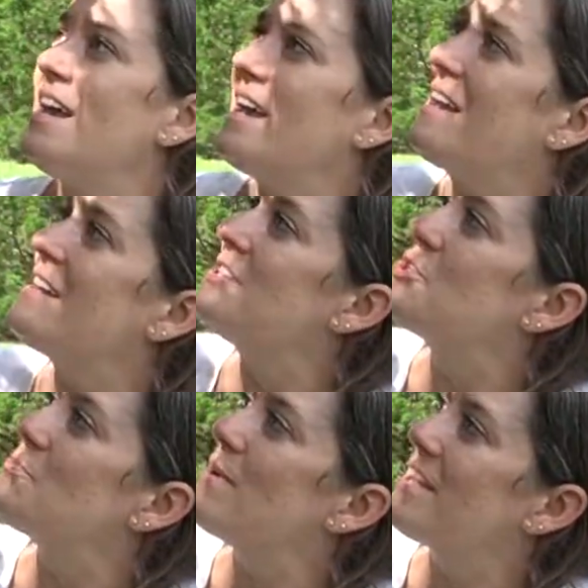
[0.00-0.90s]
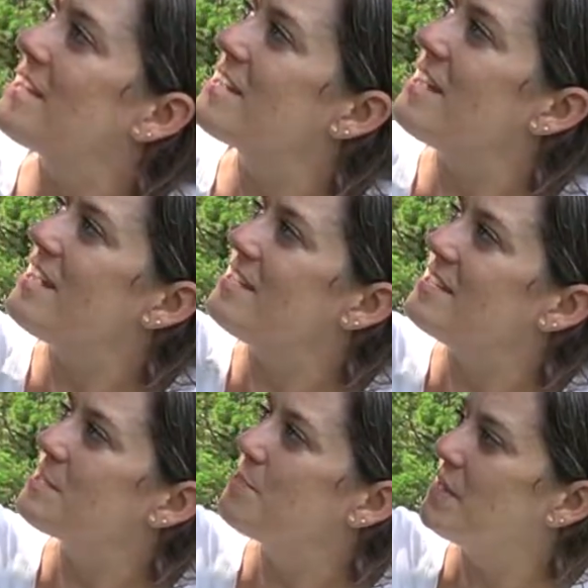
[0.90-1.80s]
And to
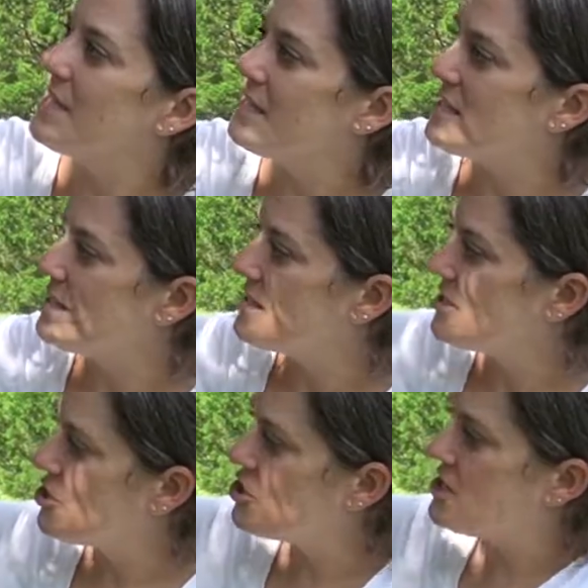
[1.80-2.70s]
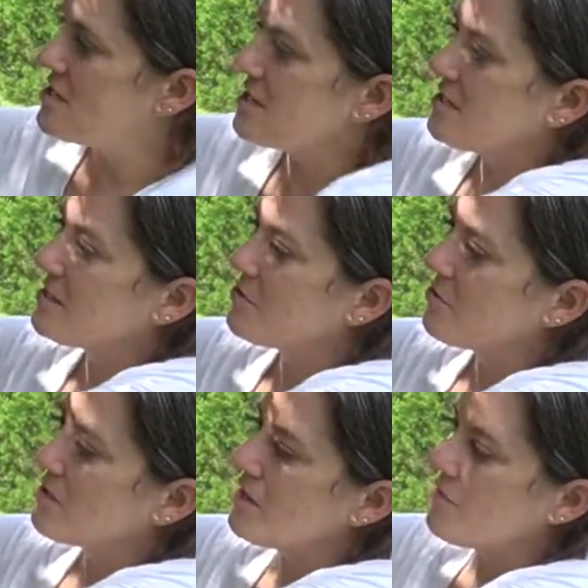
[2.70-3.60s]
recognize plants in this genus, you're
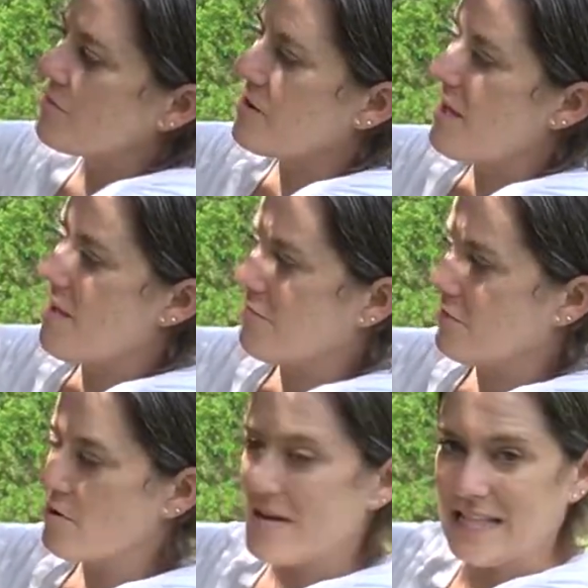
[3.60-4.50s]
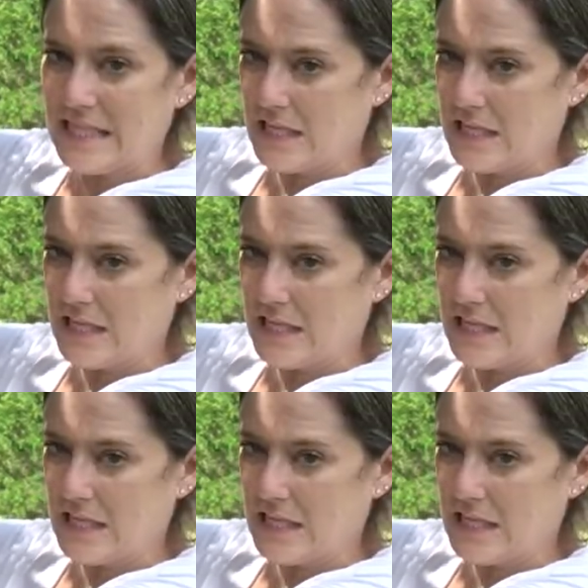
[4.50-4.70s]
looking for evergreen